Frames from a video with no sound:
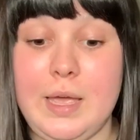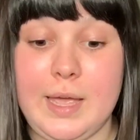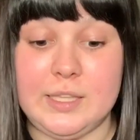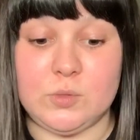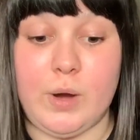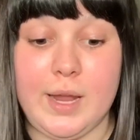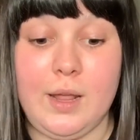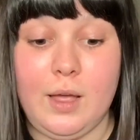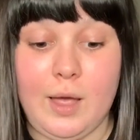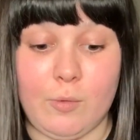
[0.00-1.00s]
It's right
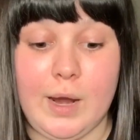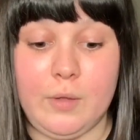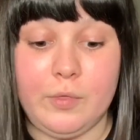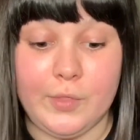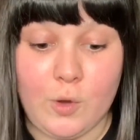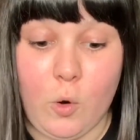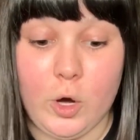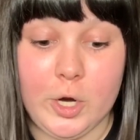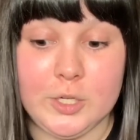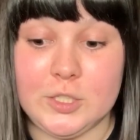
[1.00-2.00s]
around the
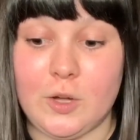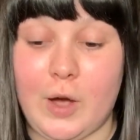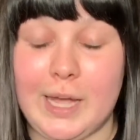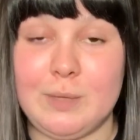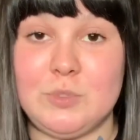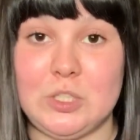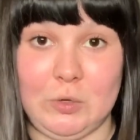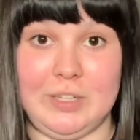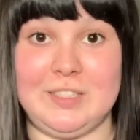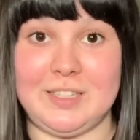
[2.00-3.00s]
corner, so I am
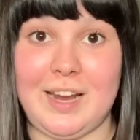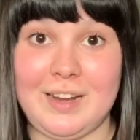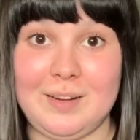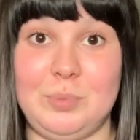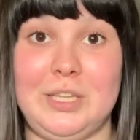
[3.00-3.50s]
so excited.